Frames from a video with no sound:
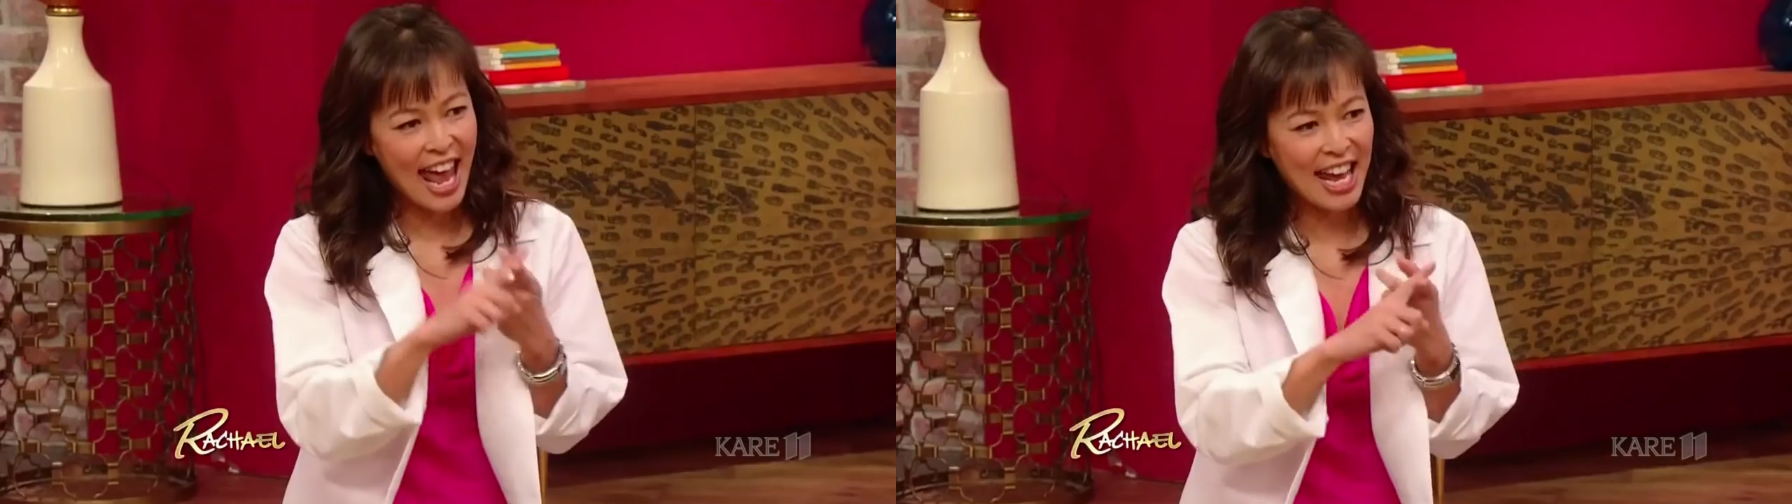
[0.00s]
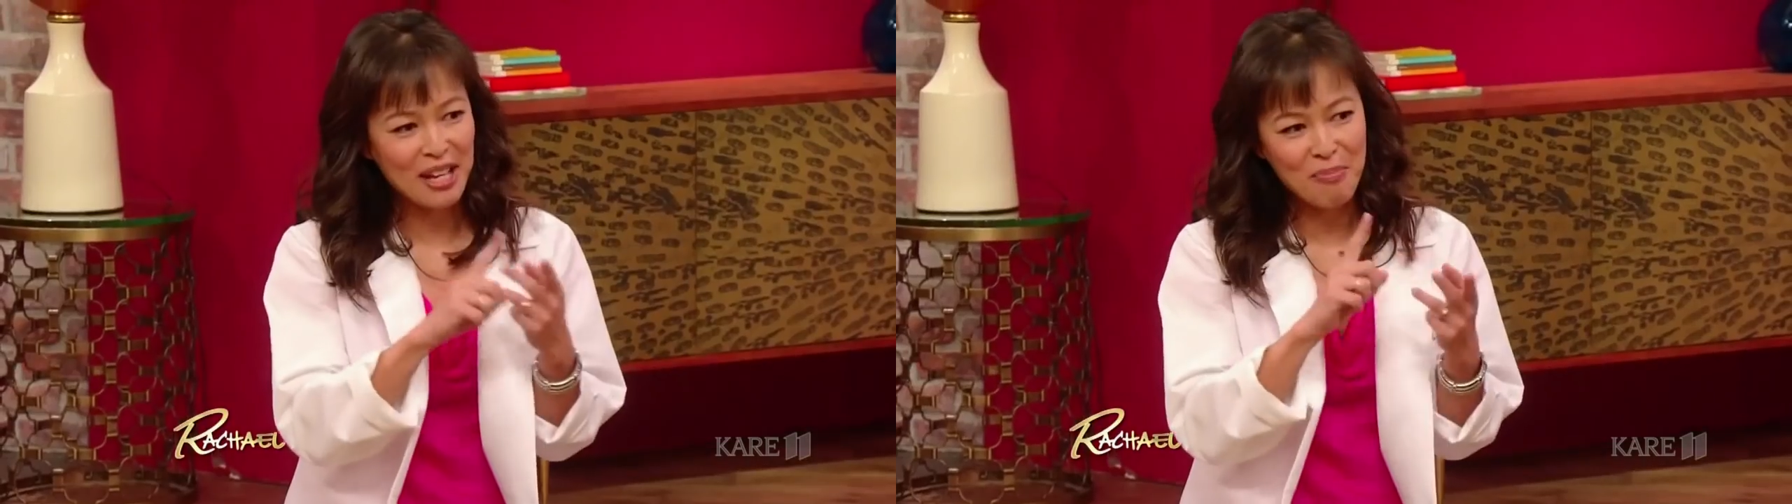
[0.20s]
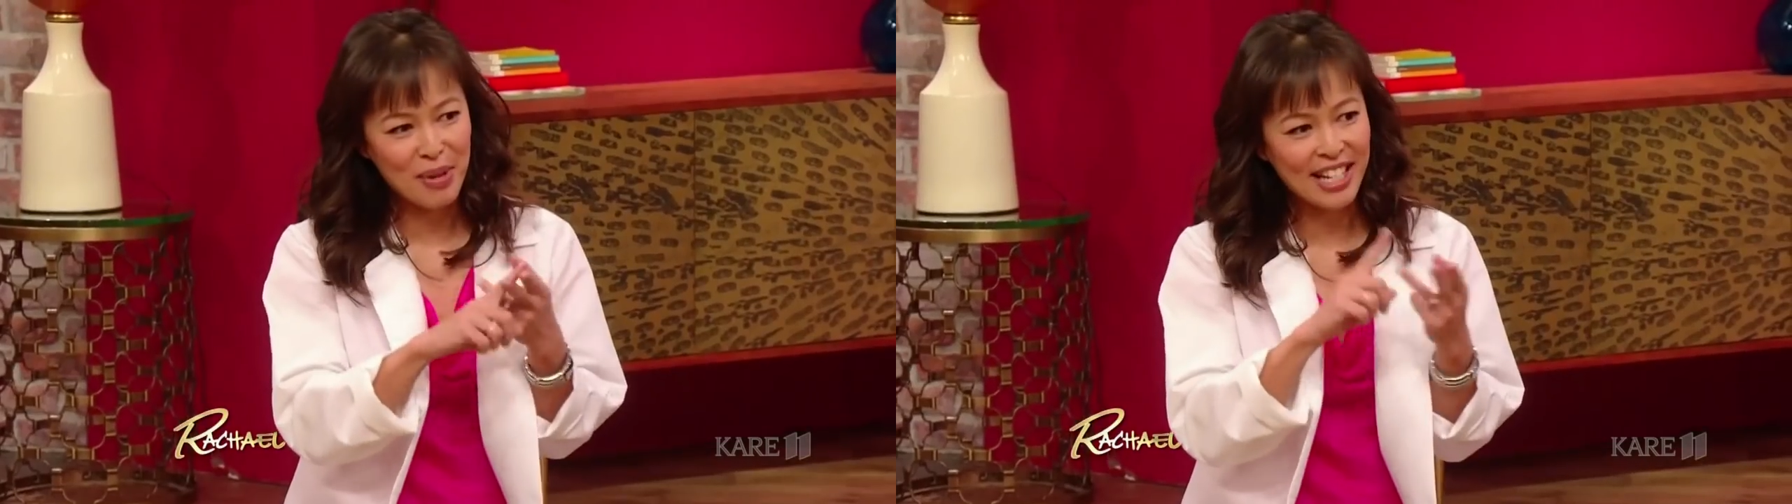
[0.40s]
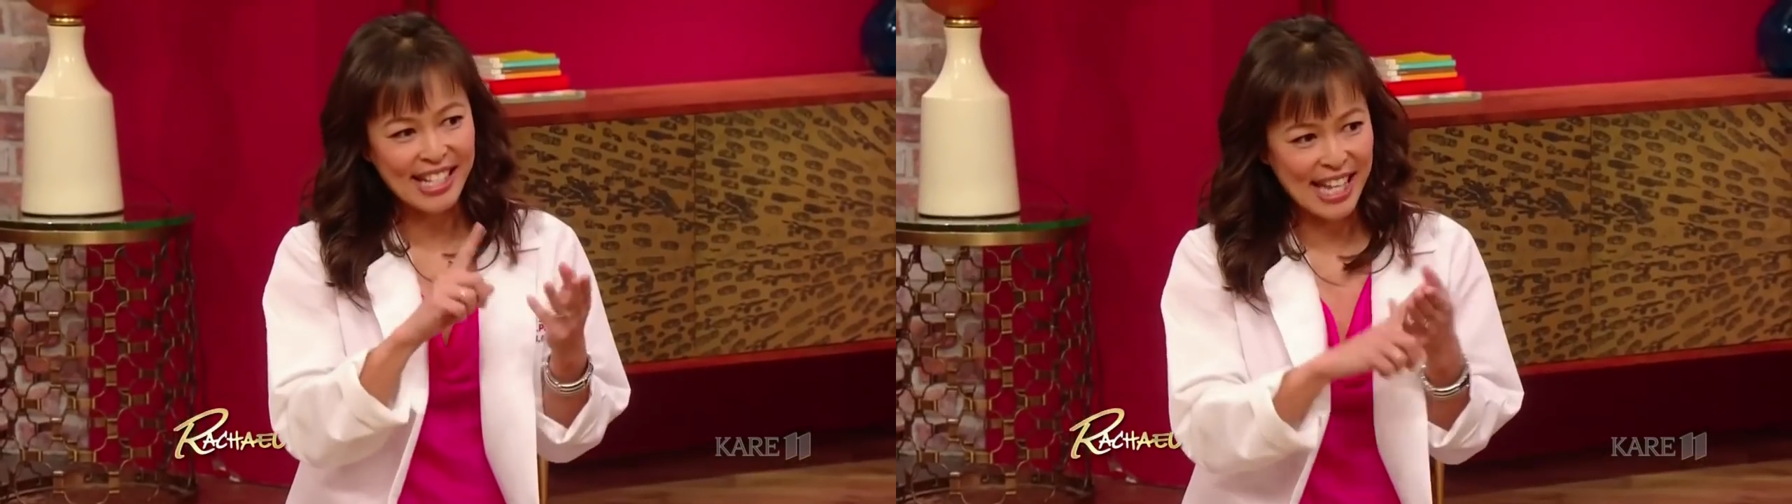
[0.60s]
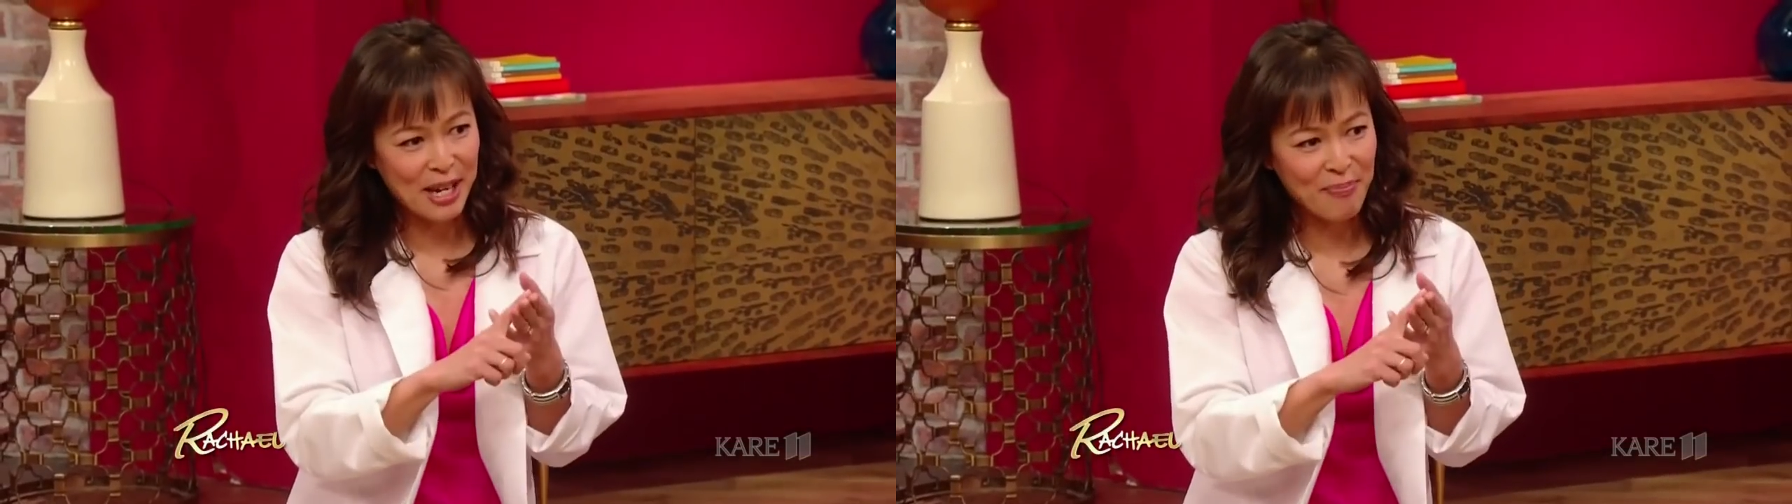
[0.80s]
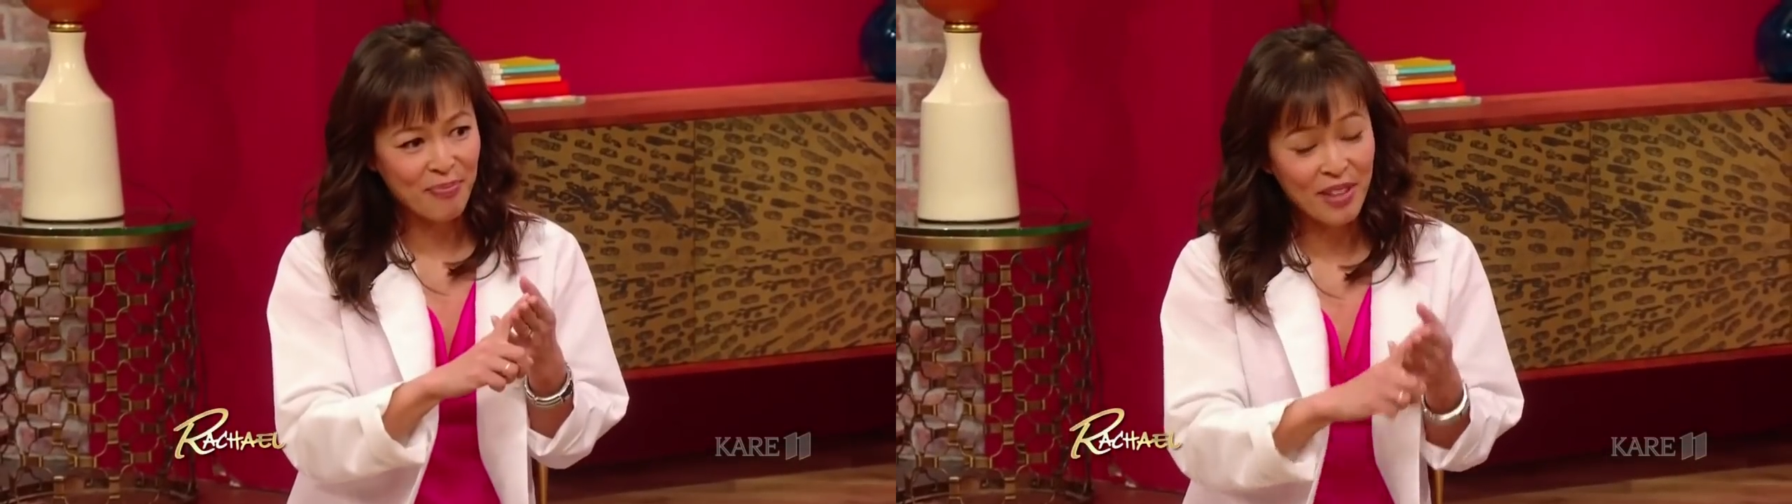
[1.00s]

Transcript: A, B, C.